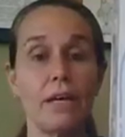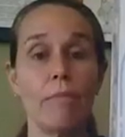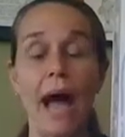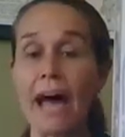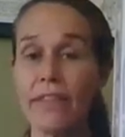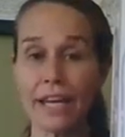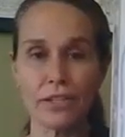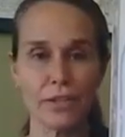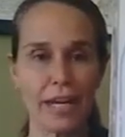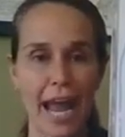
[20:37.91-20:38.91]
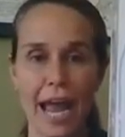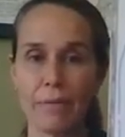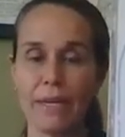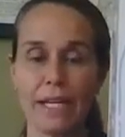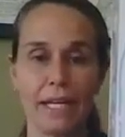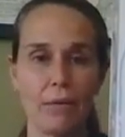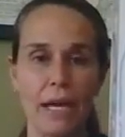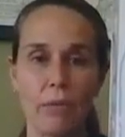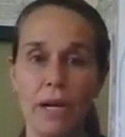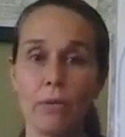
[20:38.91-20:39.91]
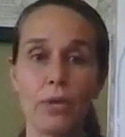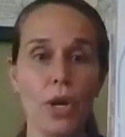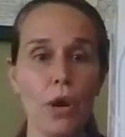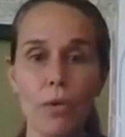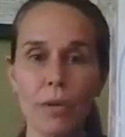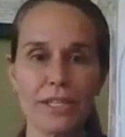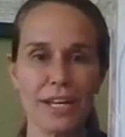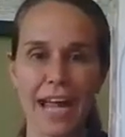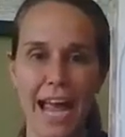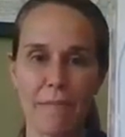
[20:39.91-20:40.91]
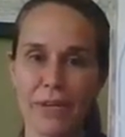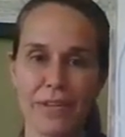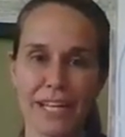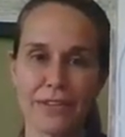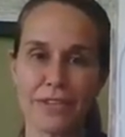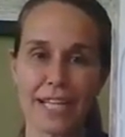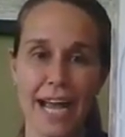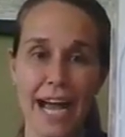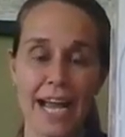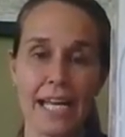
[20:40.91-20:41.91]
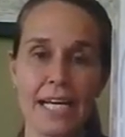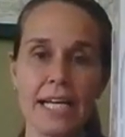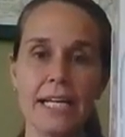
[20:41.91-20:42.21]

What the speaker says: bad things are going to happen, and we don't know what's going to happen on the other side.